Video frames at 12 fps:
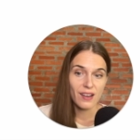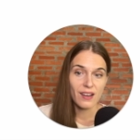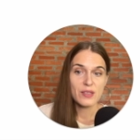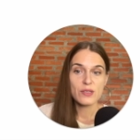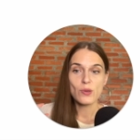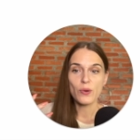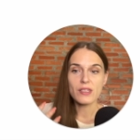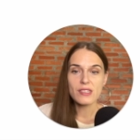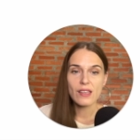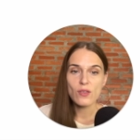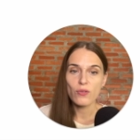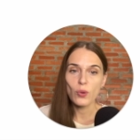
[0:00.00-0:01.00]
So instead
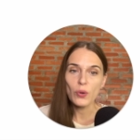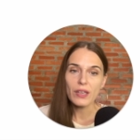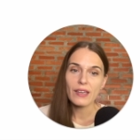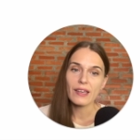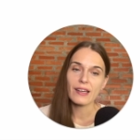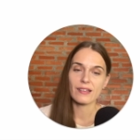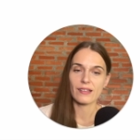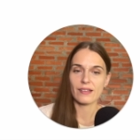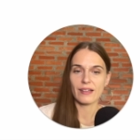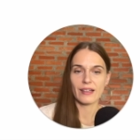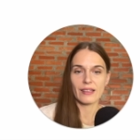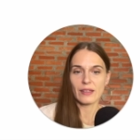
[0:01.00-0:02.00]
of looking
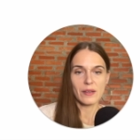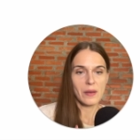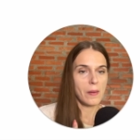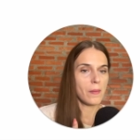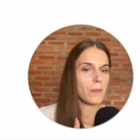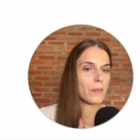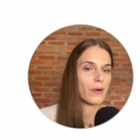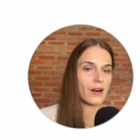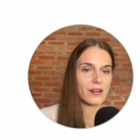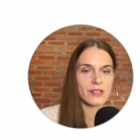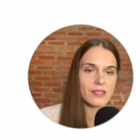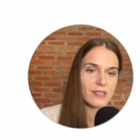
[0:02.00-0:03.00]
at
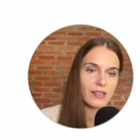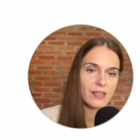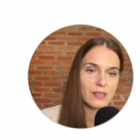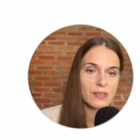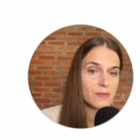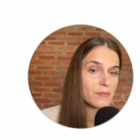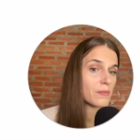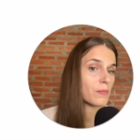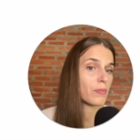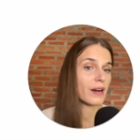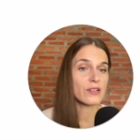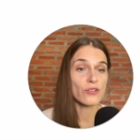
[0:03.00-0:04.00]
parts as
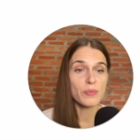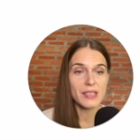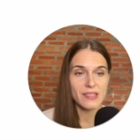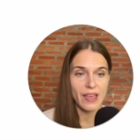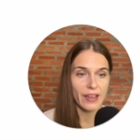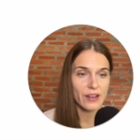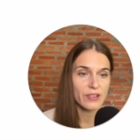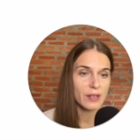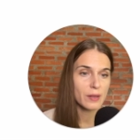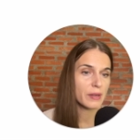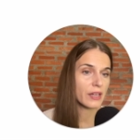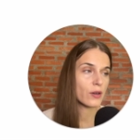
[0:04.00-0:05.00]
part of me is angry
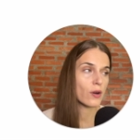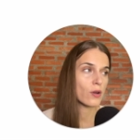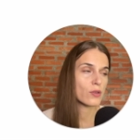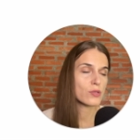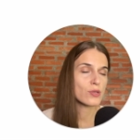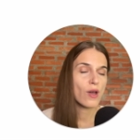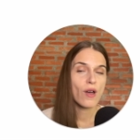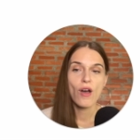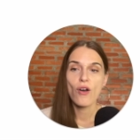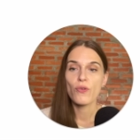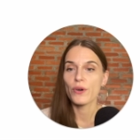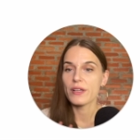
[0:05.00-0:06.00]
because,
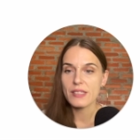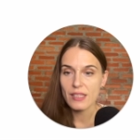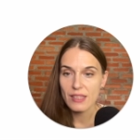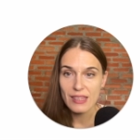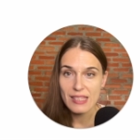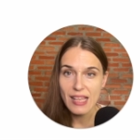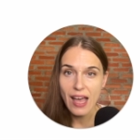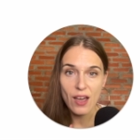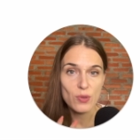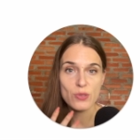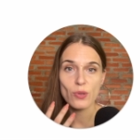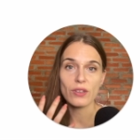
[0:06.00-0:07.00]
for instance, I
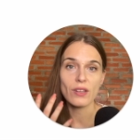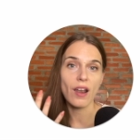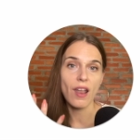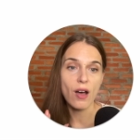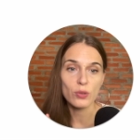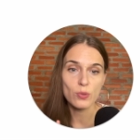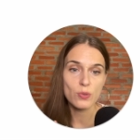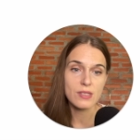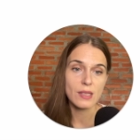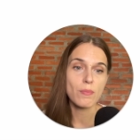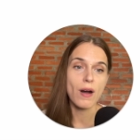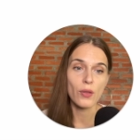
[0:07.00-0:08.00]
was not allowed to
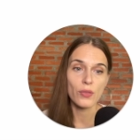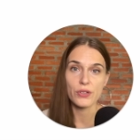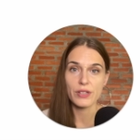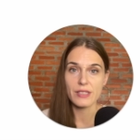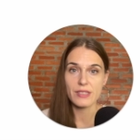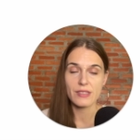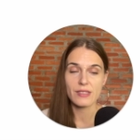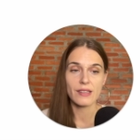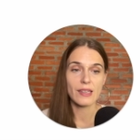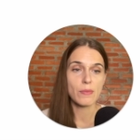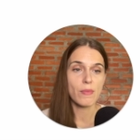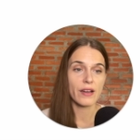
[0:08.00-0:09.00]
set boundaries
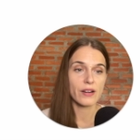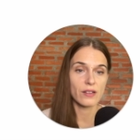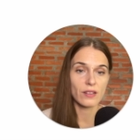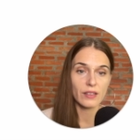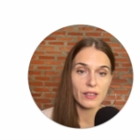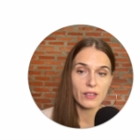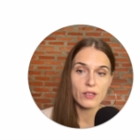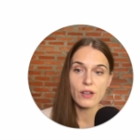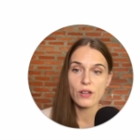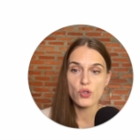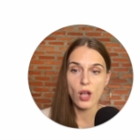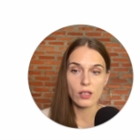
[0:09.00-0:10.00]
in my early
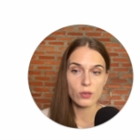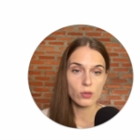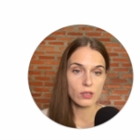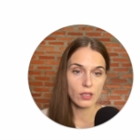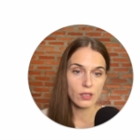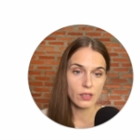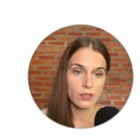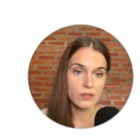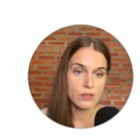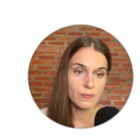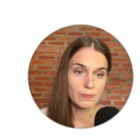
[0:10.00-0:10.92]
childhood years,